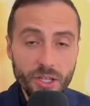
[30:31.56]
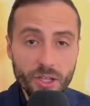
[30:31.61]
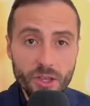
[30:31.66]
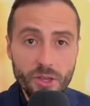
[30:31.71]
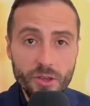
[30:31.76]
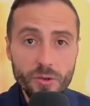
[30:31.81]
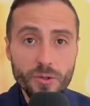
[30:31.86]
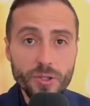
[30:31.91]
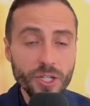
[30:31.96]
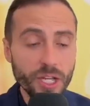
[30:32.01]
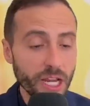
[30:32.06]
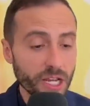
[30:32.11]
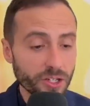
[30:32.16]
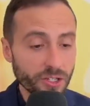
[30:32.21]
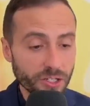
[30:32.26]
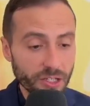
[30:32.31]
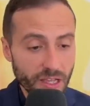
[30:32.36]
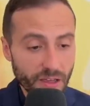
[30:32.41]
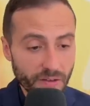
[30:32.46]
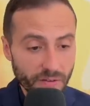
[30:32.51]
you
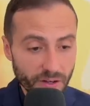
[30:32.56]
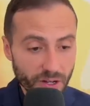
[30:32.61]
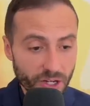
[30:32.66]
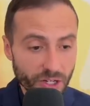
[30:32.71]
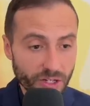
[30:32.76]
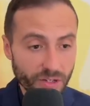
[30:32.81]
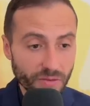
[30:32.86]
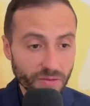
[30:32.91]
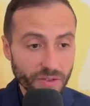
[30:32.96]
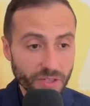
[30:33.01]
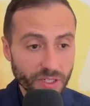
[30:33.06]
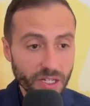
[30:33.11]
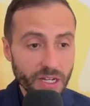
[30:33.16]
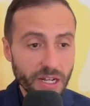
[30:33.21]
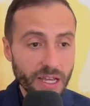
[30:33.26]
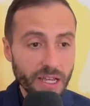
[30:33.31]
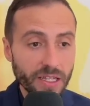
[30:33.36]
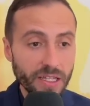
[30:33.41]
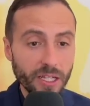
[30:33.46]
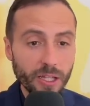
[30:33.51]
change the definition of
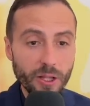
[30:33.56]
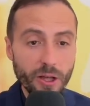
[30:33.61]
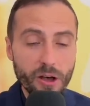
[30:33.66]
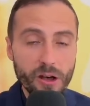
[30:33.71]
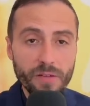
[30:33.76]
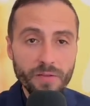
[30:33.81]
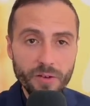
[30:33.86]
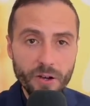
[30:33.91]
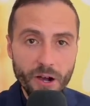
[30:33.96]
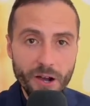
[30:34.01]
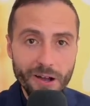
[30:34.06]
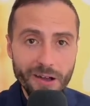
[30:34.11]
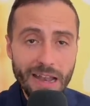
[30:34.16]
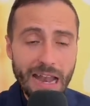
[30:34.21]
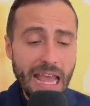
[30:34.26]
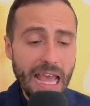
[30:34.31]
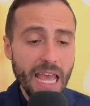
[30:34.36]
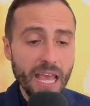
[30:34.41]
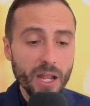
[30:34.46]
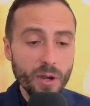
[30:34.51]
sin and the law of God,
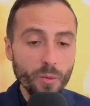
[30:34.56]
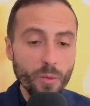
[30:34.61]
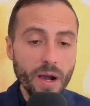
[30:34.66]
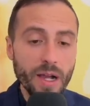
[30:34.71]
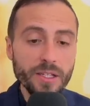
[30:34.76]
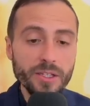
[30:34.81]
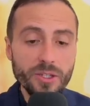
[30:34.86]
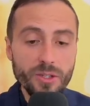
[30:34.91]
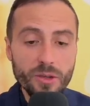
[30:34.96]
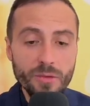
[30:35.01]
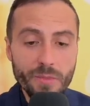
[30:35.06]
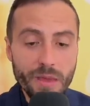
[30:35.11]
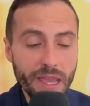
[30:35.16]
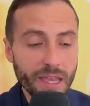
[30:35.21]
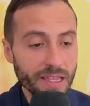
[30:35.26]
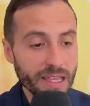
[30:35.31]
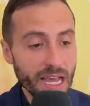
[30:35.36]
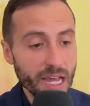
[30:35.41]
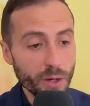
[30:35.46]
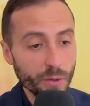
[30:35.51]
and once you
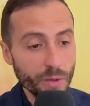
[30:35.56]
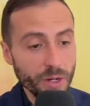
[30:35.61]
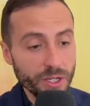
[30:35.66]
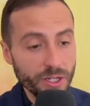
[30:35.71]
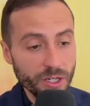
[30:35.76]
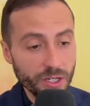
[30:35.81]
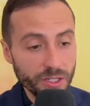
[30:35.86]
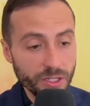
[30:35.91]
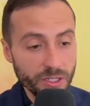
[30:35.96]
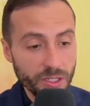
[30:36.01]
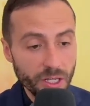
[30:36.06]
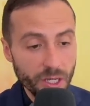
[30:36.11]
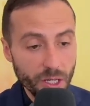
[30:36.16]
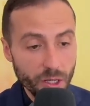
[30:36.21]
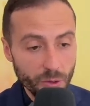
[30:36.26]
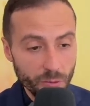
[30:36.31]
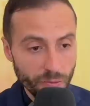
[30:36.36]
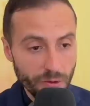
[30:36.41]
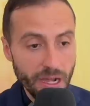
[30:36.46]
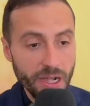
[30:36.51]
make that which is
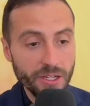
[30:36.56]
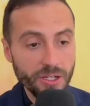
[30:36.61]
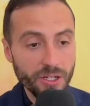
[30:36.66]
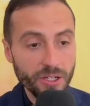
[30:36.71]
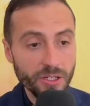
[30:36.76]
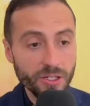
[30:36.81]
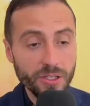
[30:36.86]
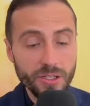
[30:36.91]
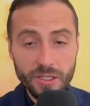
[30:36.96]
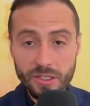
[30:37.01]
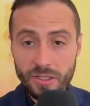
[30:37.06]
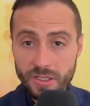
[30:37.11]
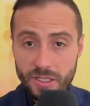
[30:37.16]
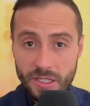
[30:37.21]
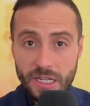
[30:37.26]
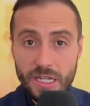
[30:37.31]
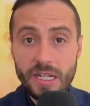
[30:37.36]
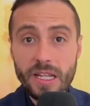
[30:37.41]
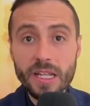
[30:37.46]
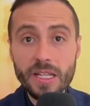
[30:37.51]
righteous
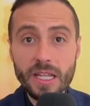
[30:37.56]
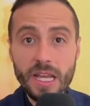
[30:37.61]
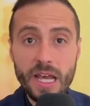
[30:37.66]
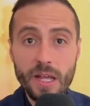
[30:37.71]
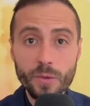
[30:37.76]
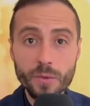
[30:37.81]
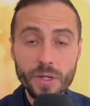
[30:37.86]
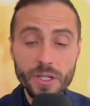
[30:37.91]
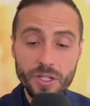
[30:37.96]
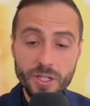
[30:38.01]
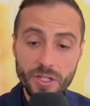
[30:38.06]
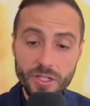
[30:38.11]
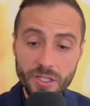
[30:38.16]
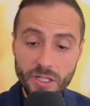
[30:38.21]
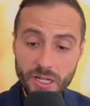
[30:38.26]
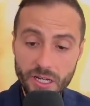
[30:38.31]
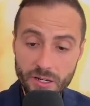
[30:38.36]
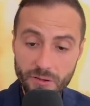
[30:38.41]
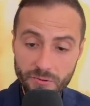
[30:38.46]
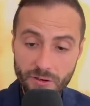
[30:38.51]
sin and that which is
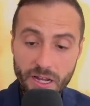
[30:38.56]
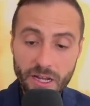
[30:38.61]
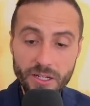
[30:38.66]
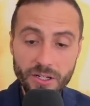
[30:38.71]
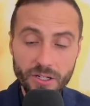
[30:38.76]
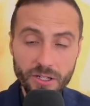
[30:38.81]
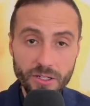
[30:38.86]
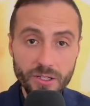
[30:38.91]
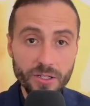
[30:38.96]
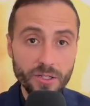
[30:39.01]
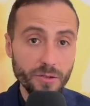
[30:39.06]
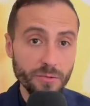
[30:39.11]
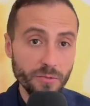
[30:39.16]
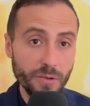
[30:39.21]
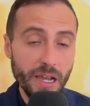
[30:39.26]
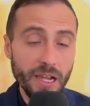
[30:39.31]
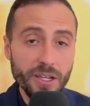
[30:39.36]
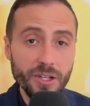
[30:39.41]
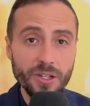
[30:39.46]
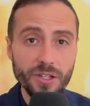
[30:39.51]
unrighteous
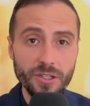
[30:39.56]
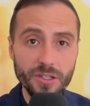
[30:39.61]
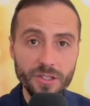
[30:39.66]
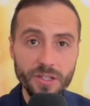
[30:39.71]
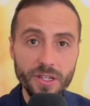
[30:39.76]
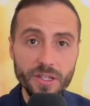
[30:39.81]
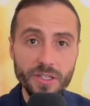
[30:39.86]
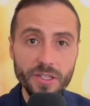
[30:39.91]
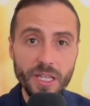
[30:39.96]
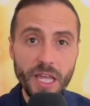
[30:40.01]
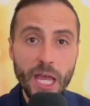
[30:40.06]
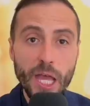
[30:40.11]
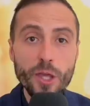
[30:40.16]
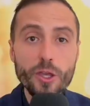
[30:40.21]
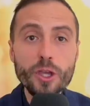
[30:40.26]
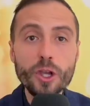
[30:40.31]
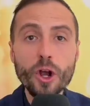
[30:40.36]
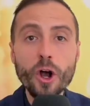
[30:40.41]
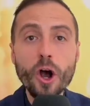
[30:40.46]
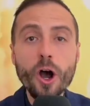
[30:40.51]
righteousness,
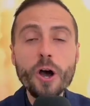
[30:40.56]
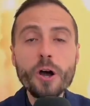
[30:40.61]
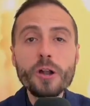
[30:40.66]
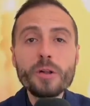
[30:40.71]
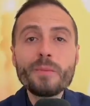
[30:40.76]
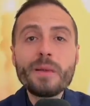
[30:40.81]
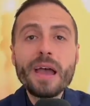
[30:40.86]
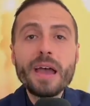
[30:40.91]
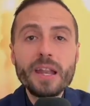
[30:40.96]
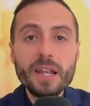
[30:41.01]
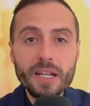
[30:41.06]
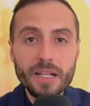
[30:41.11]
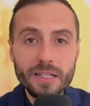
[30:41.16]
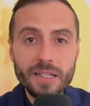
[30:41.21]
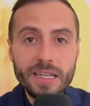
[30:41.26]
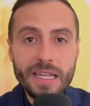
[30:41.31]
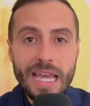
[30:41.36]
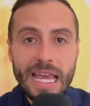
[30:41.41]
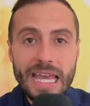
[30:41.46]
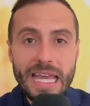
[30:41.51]
you're
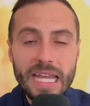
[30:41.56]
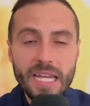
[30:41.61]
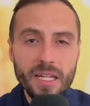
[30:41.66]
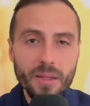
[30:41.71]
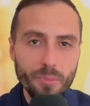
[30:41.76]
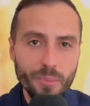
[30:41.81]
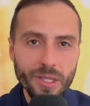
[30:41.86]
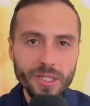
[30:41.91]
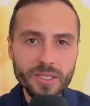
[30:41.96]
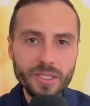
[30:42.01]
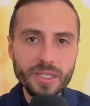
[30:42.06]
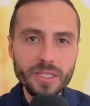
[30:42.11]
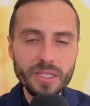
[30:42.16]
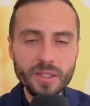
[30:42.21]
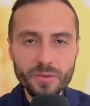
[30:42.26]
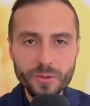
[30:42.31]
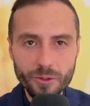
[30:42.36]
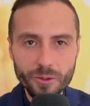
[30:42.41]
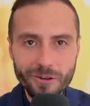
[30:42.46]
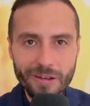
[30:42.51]
automatically in the business
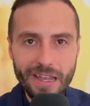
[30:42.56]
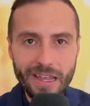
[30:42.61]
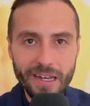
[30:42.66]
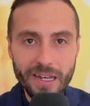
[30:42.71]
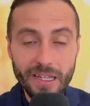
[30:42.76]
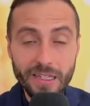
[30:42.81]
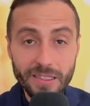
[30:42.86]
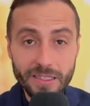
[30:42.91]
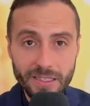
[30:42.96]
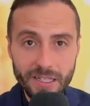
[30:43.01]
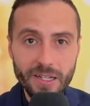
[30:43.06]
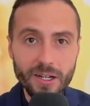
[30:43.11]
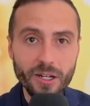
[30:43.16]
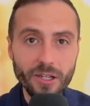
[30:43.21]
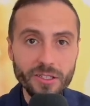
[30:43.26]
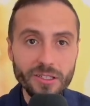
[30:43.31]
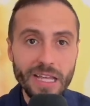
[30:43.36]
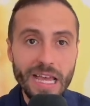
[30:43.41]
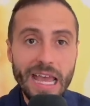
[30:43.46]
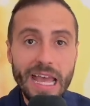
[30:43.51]
of creating
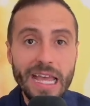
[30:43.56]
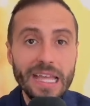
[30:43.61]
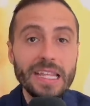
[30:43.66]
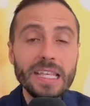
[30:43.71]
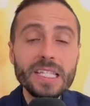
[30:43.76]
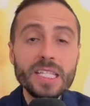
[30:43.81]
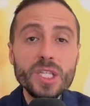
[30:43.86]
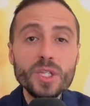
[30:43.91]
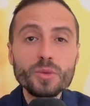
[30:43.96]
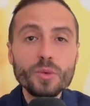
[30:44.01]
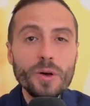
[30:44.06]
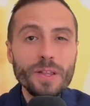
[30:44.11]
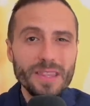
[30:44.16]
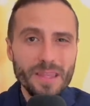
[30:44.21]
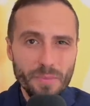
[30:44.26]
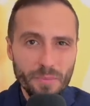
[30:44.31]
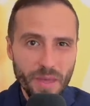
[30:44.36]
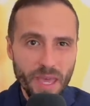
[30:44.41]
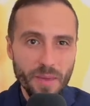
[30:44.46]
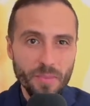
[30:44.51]
sinners. And this is what
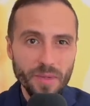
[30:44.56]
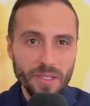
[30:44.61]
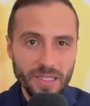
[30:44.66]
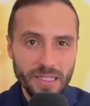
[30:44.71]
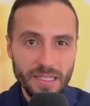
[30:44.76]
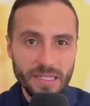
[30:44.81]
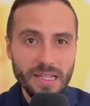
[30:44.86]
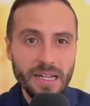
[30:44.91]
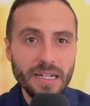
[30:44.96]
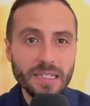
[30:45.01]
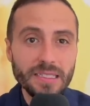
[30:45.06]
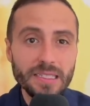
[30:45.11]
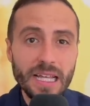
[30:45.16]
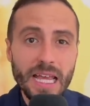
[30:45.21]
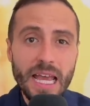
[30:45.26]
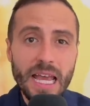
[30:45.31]
the papacy does.